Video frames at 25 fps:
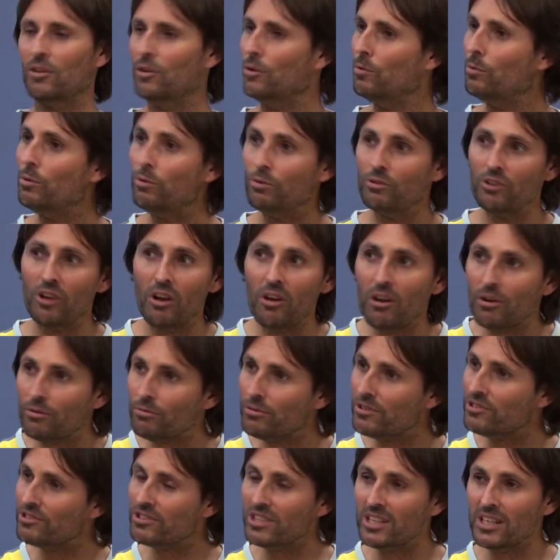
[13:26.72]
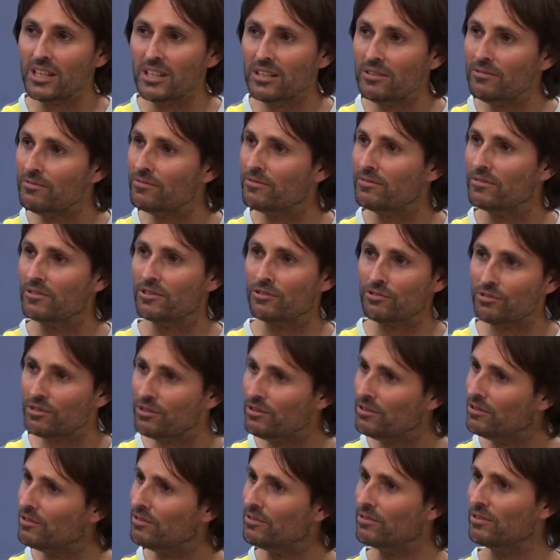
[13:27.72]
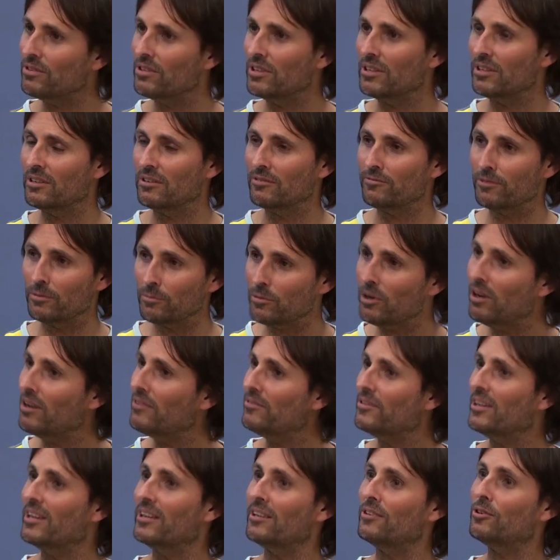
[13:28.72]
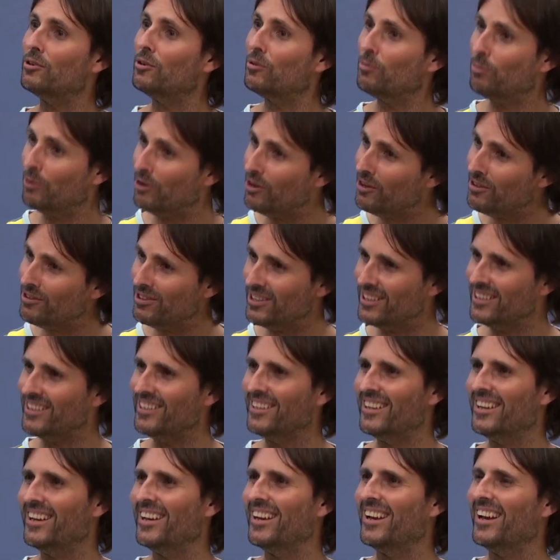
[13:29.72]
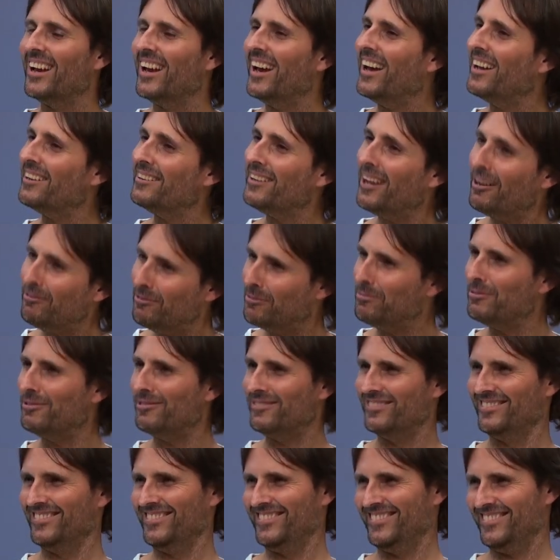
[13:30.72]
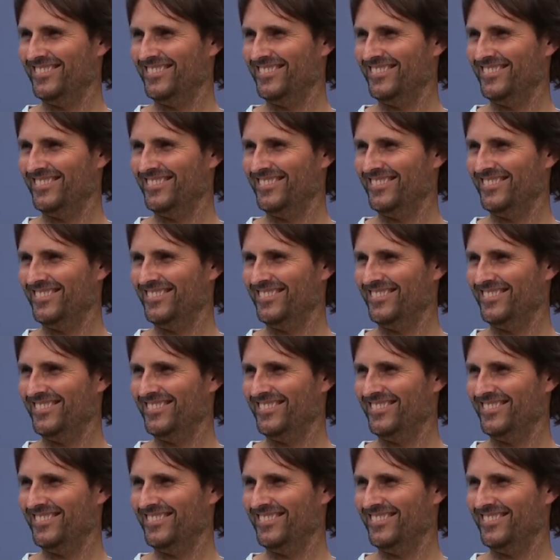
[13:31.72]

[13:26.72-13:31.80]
you will not receive the truth from God that you're worthy and lovable.